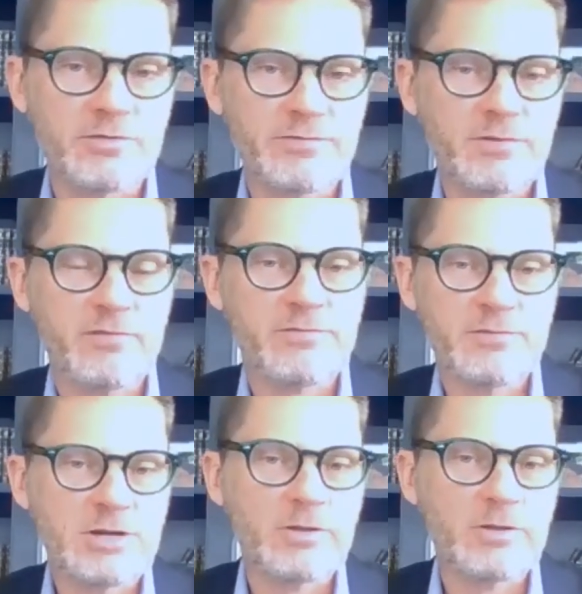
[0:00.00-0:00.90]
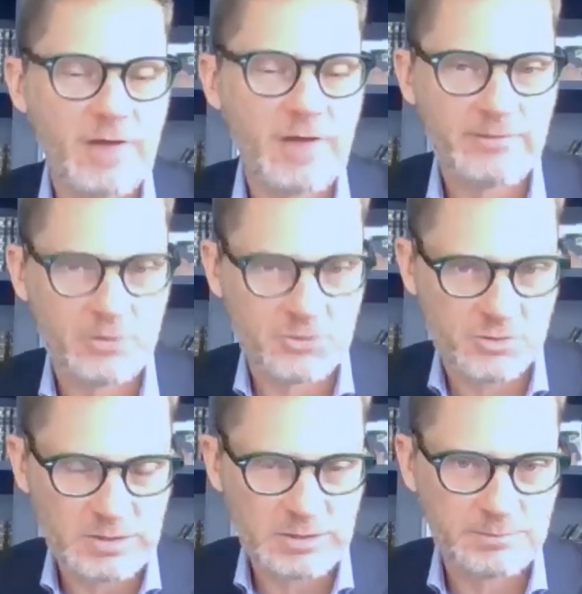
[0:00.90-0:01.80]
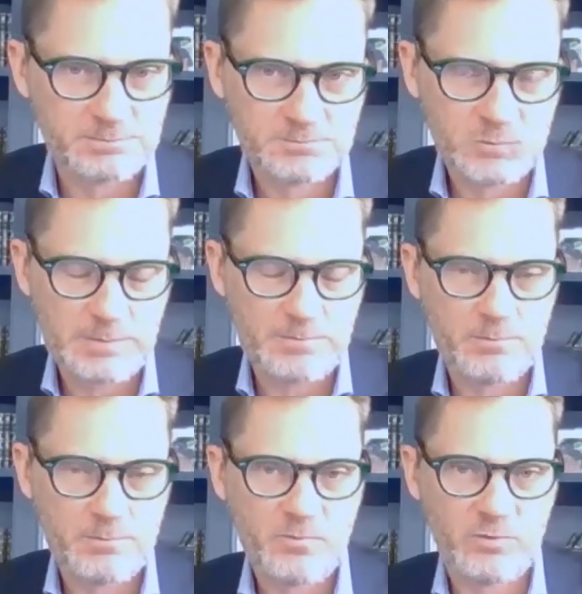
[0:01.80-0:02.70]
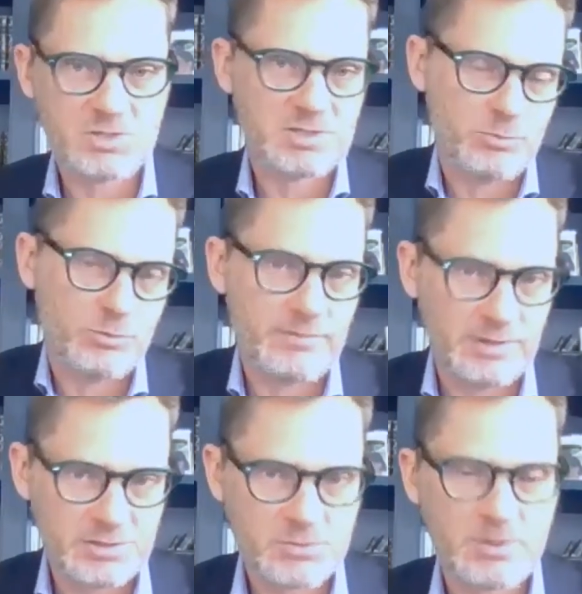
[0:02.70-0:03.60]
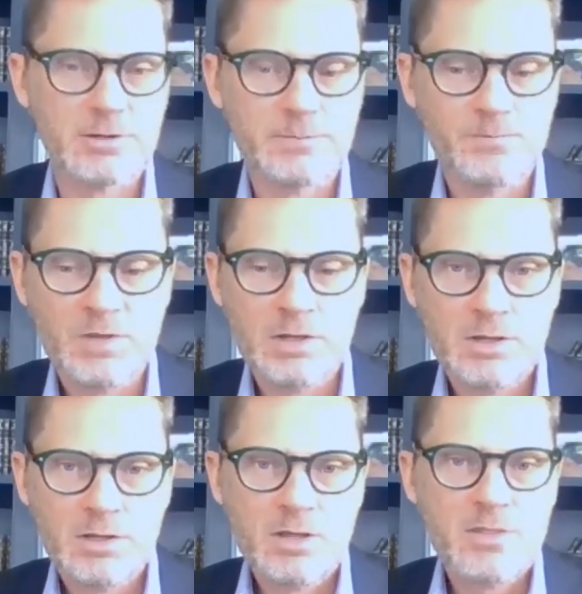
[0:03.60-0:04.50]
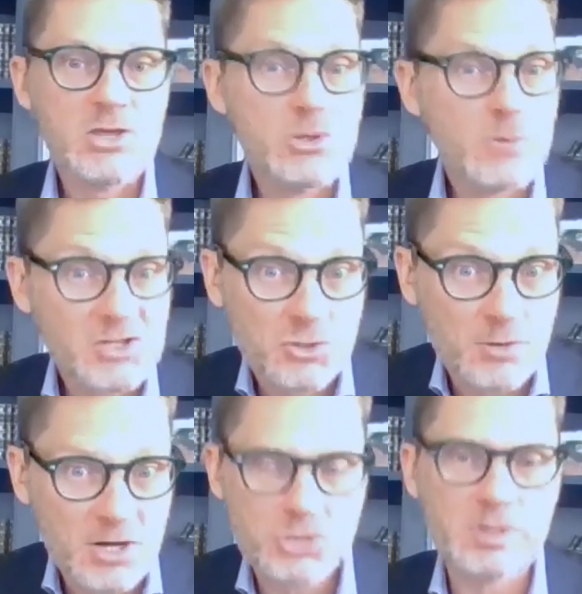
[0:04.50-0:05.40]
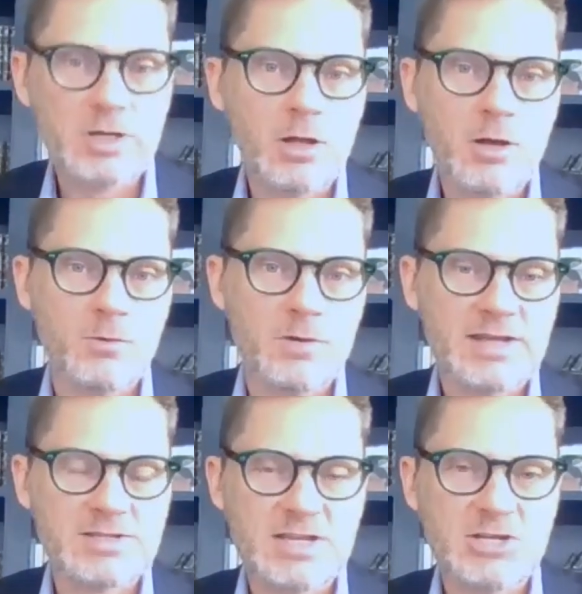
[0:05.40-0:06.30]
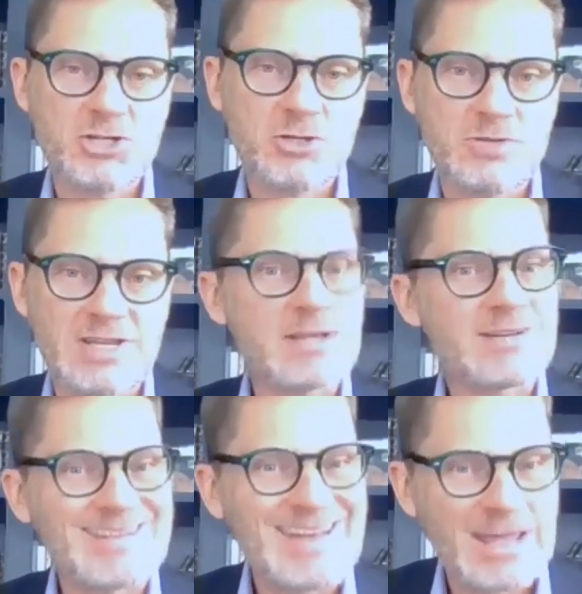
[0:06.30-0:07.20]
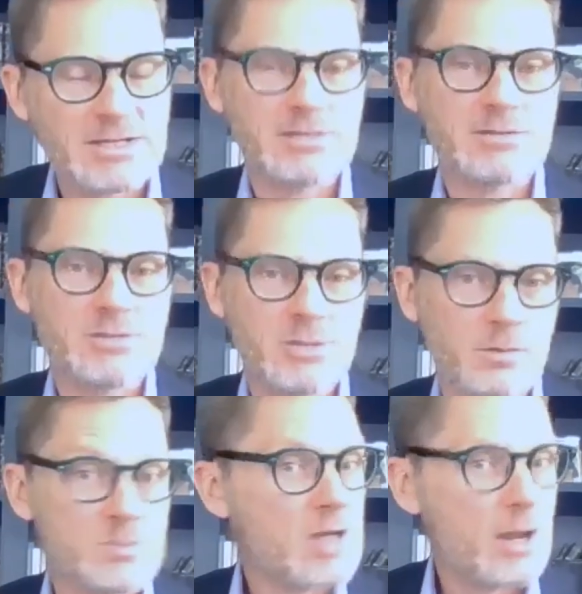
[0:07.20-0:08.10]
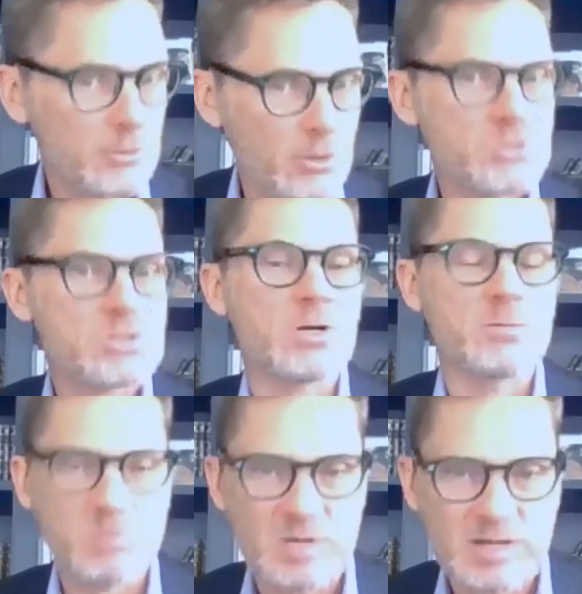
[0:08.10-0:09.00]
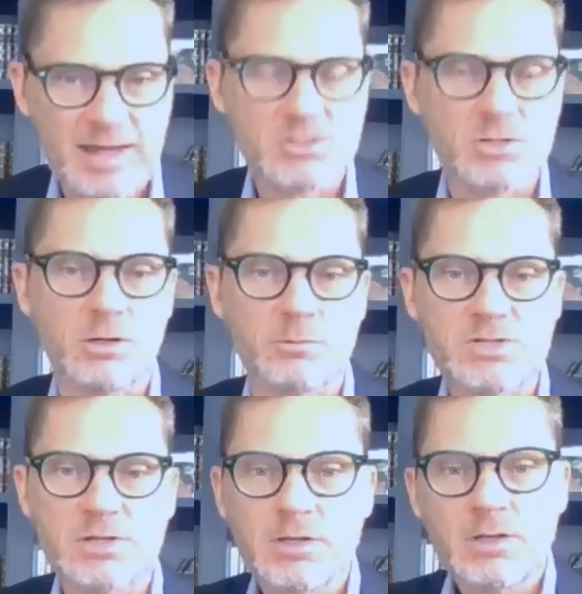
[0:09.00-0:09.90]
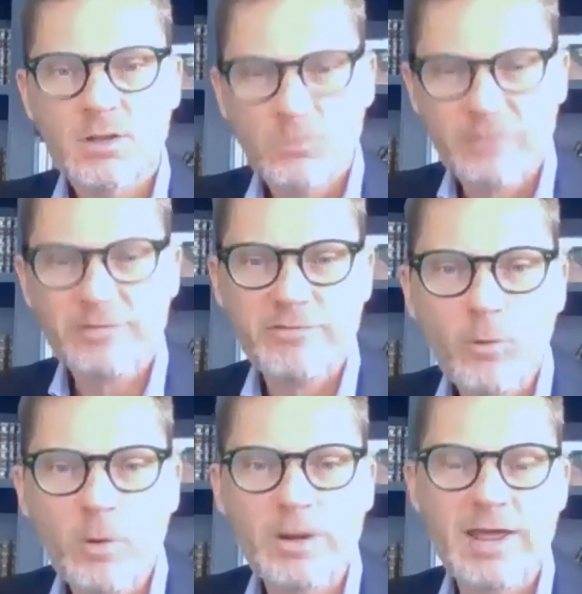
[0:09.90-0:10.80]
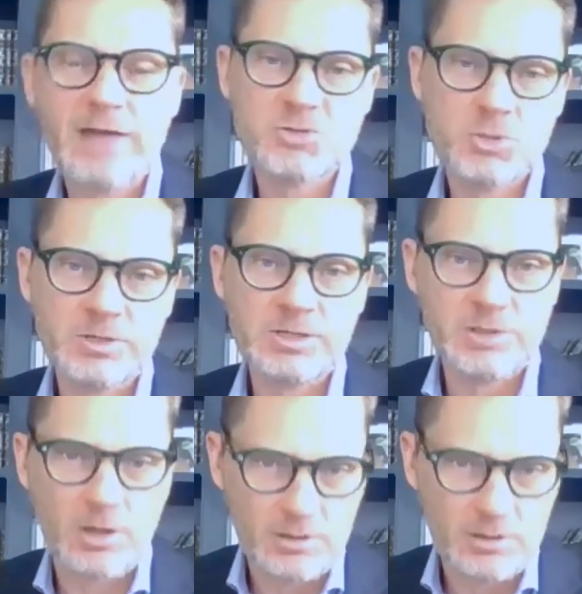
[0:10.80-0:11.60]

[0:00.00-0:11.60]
of nearly 500 billion, right? Versus the previous record. The US Treasury alone has issued in net terms, not gross terms, but net terms, roughly $4.5 trillion,